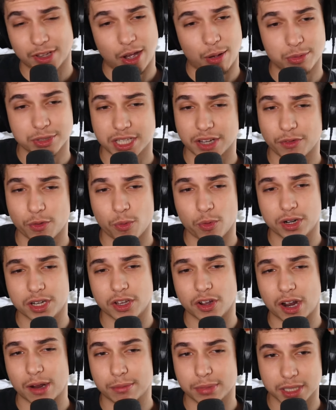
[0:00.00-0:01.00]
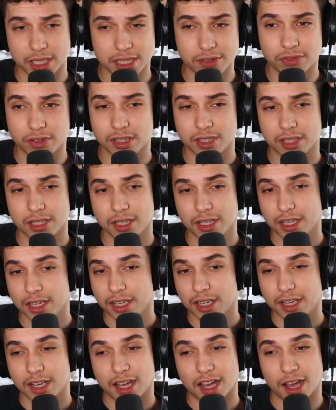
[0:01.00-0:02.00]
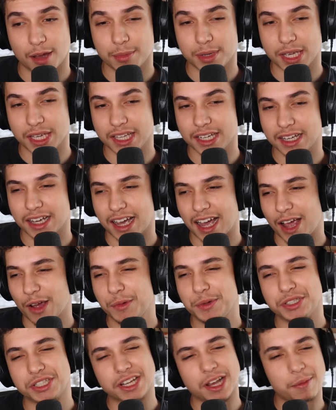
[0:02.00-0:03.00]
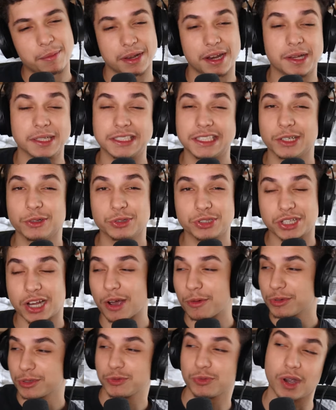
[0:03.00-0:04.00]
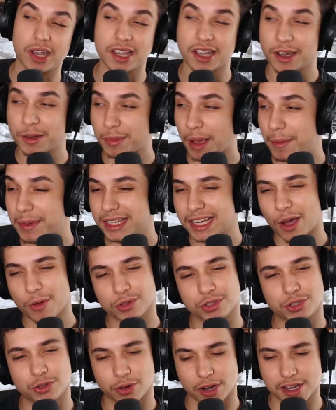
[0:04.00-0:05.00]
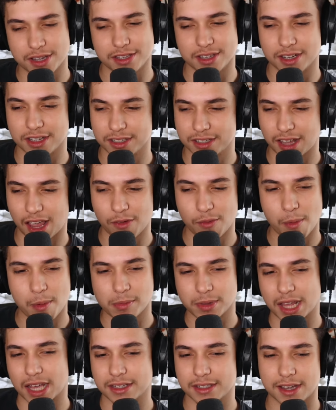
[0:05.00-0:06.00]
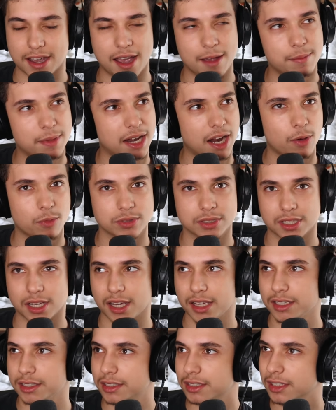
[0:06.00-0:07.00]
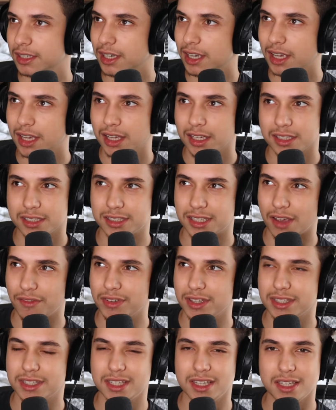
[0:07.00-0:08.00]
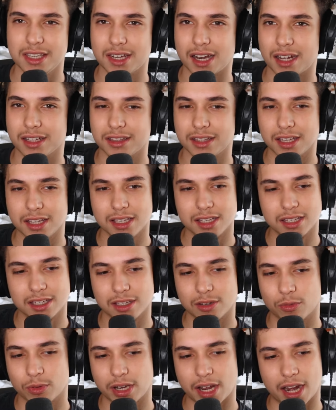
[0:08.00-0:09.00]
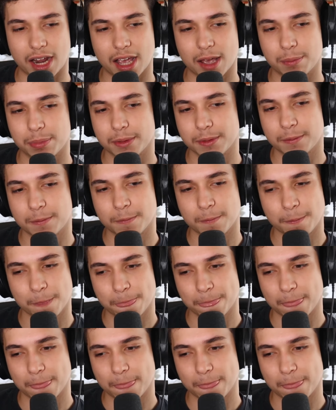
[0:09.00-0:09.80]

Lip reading: Almost everyone here, I believe it. I mean, I wish Eminem Killshot was way up. I mean, that was craziness. I remember that time, man. I was like 17, I think, when that happened.